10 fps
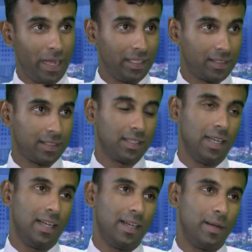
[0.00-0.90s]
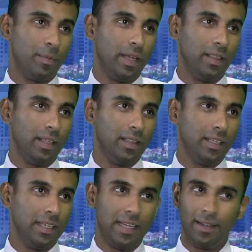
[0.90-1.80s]
bets in
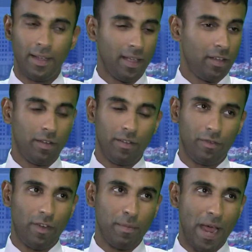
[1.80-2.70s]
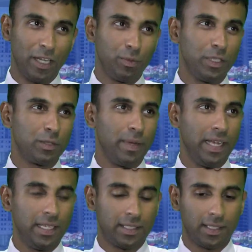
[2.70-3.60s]
the fund management
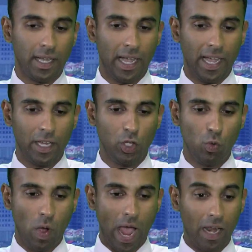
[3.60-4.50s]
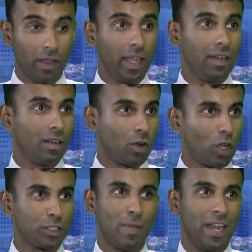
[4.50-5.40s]
space and you allocate
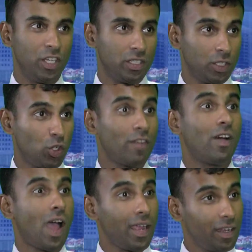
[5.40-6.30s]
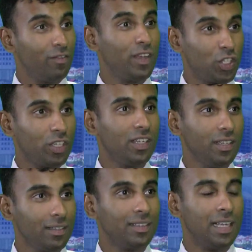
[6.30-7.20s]
across managers that you have a high conviction
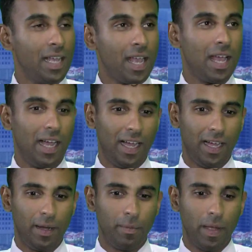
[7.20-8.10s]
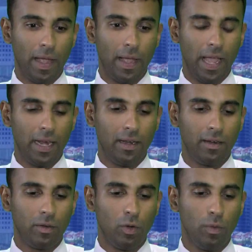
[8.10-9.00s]
in.
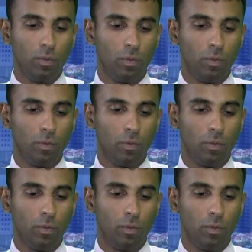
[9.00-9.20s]
And